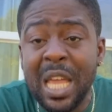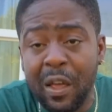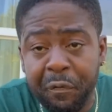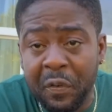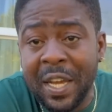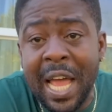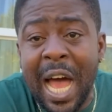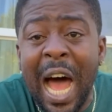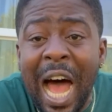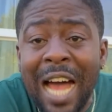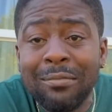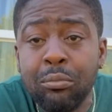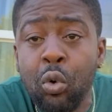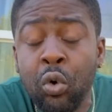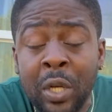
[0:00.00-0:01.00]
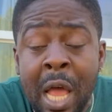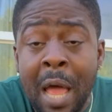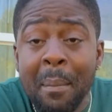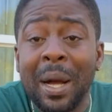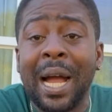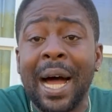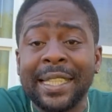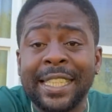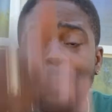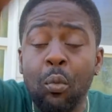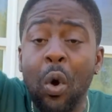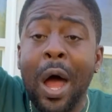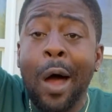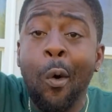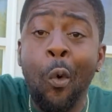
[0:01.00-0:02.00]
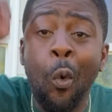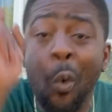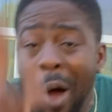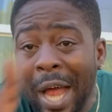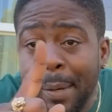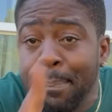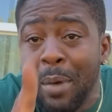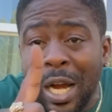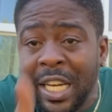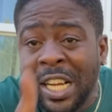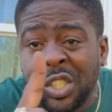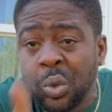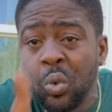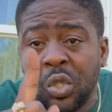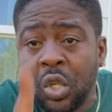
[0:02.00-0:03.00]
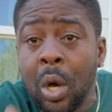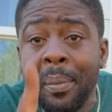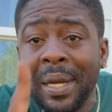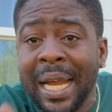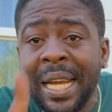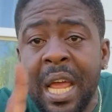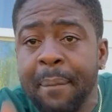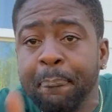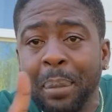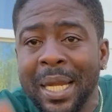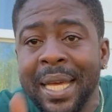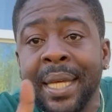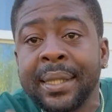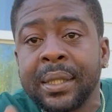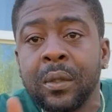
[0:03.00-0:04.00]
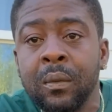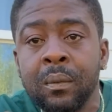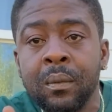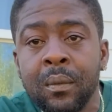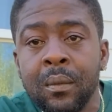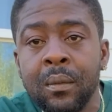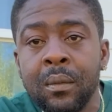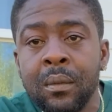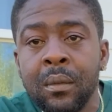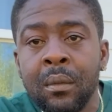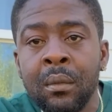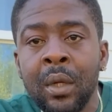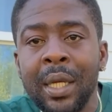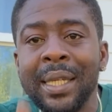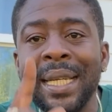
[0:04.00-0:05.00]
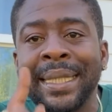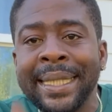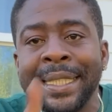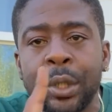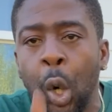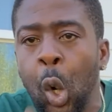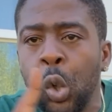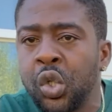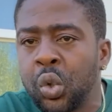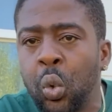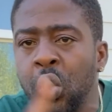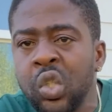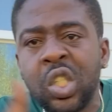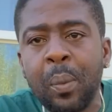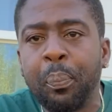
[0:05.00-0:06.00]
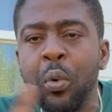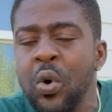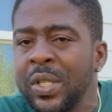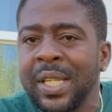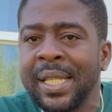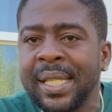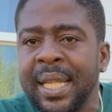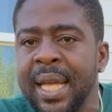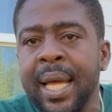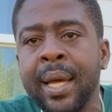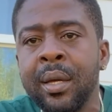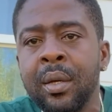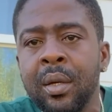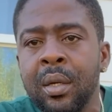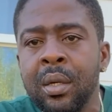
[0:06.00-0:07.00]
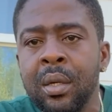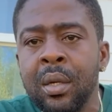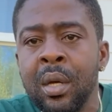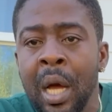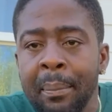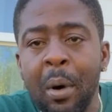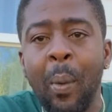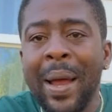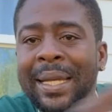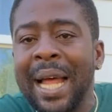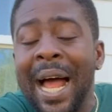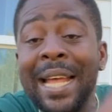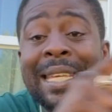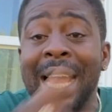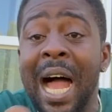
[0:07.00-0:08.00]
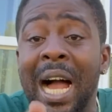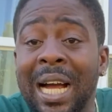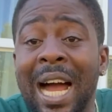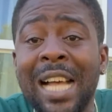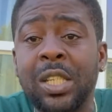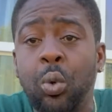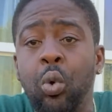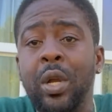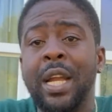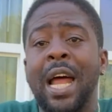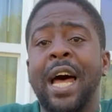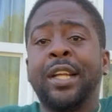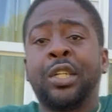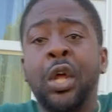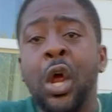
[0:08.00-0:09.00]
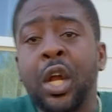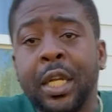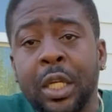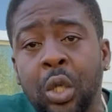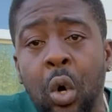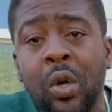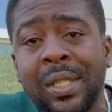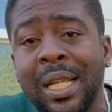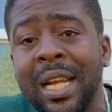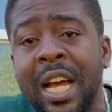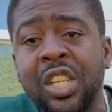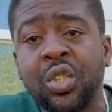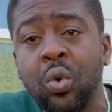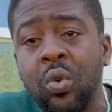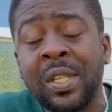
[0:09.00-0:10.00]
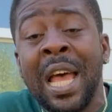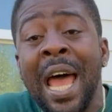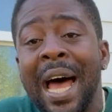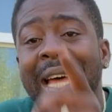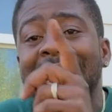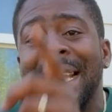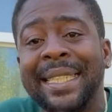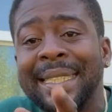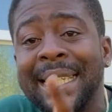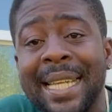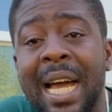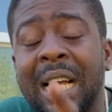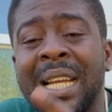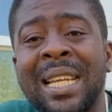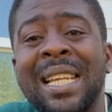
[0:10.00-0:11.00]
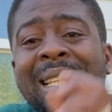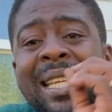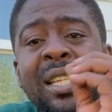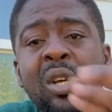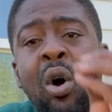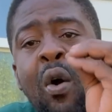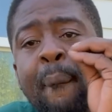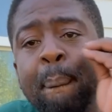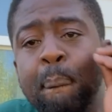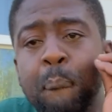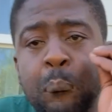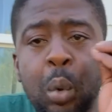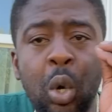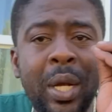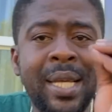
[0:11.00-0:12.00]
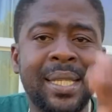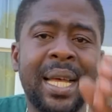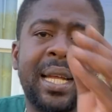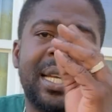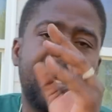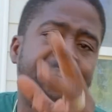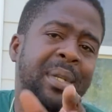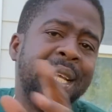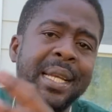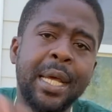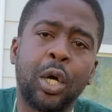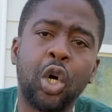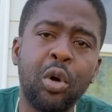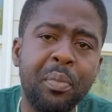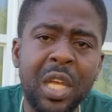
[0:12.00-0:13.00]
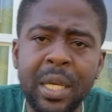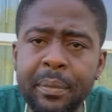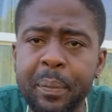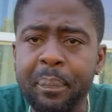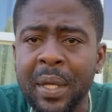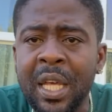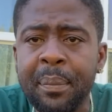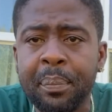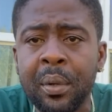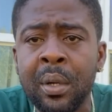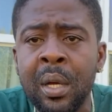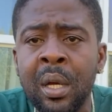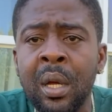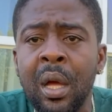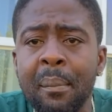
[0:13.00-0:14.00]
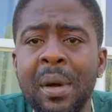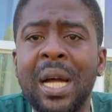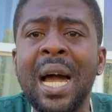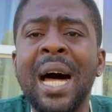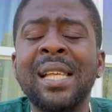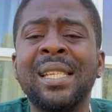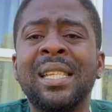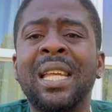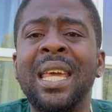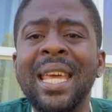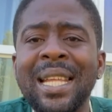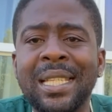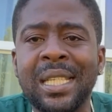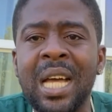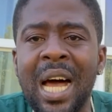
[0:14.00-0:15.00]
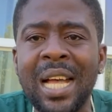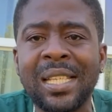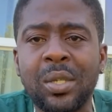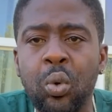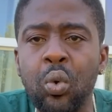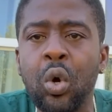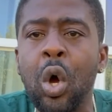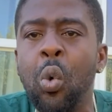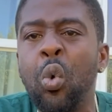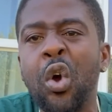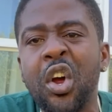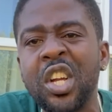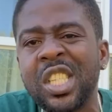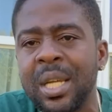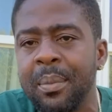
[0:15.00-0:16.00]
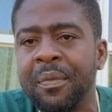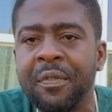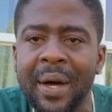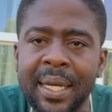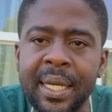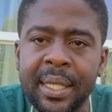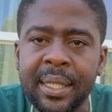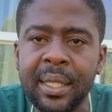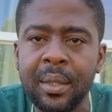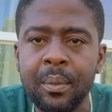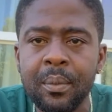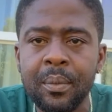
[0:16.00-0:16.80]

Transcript: for the hard boot because them want one brand of shoes coming at them place. This is how school supposed to stay. But when I Yaga school in our thirty thousand dollar shoes, and next kid that this is all bullies and them thing they come in with people. Because kids go school go worship vanity.